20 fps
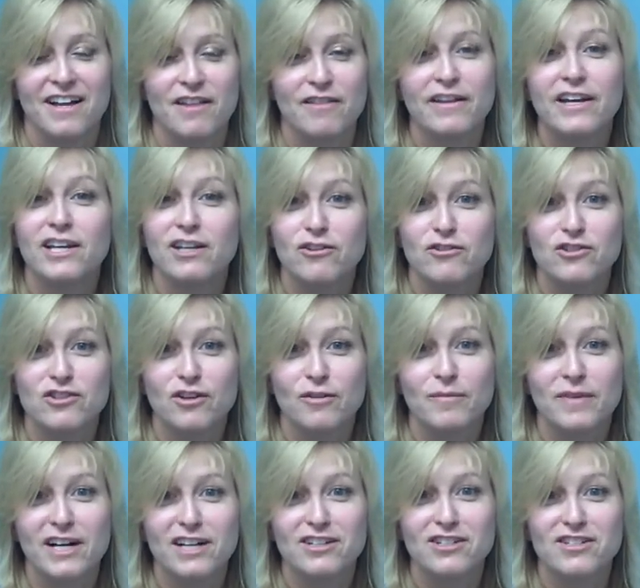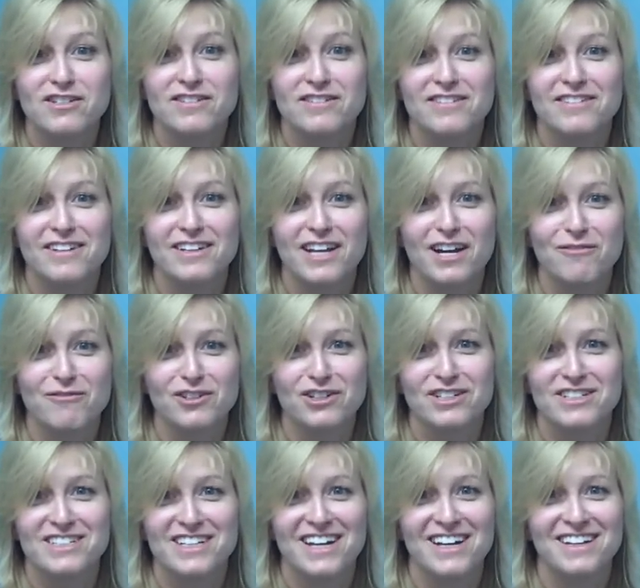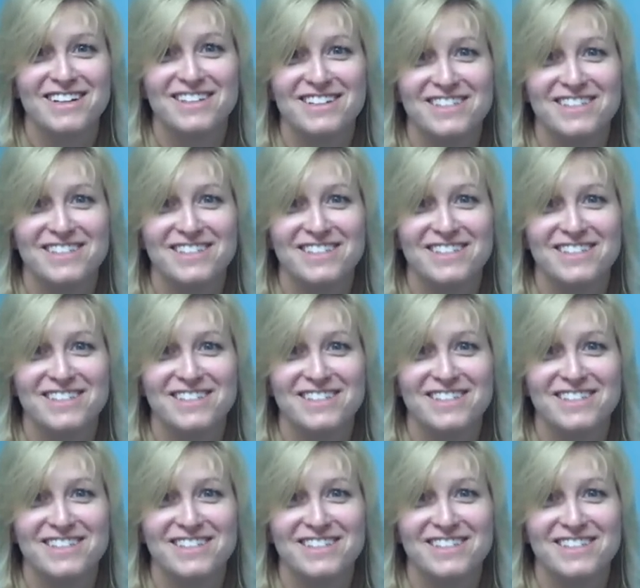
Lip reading: Thank you so much, and have a good day.